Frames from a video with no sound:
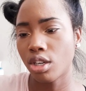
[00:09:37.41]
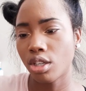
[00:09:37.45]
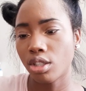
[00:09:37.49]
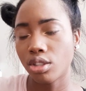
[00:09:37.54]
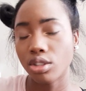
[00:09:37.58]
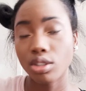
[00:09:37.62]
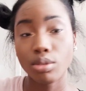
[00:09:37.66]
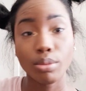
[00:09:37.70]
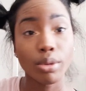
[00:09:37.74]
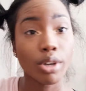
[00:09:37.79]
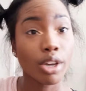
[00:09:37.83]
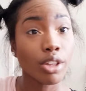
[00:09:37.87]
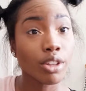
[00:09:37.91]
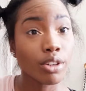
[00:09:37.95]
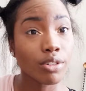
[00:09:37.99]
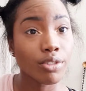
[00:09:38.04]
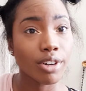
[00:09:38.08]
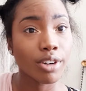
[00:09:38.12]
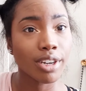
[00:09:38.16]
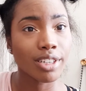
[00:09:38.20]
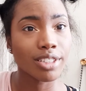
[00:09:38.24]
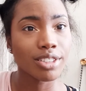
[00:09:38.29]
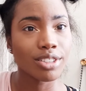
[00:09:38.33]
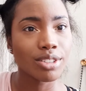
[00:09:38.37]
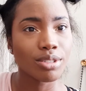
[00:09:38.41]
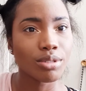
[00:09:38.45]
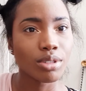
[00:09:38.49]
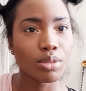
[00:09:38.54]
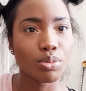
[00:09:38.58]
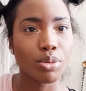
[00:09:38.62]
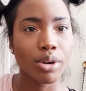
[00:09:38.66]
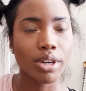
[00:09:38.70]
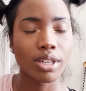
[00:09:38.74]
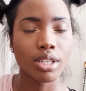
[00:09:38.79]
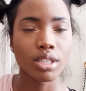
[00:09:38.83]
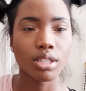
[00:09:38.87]
to my other friend who was
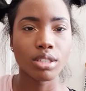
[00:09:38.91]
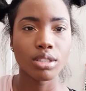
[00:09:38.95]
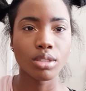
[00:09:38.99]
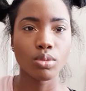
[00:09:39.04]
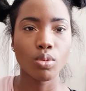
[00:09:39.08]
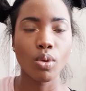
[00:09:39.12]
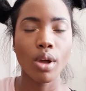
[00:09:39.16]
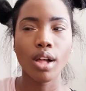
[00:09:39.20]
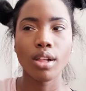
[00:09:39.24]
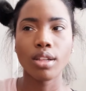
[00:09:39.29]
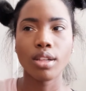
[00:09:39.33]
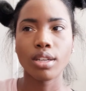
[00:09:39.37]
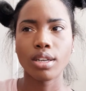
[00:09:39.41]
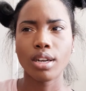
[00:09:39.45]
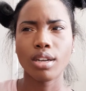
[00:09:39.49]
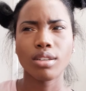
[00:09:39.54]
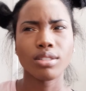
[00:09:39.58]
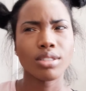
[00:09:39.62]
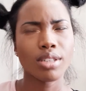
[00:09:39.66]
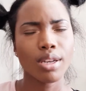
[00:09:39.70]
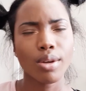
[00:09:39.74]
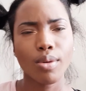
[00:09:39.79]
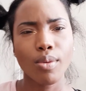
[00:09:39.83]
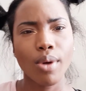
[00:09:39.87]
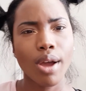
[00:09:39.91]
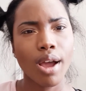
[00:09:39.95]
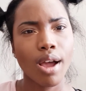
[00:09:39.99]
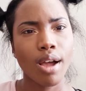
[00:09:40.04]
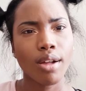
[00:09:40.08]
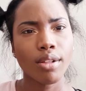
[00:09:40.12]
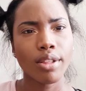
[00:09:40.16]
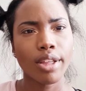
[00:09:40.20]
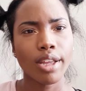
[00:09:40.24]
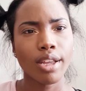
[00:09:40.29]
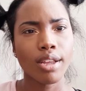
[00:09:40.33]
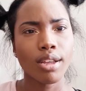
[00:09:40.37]
pregnant as well. And I was like, wow,
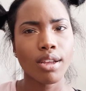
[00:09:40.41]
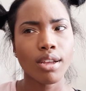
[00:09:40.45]
like,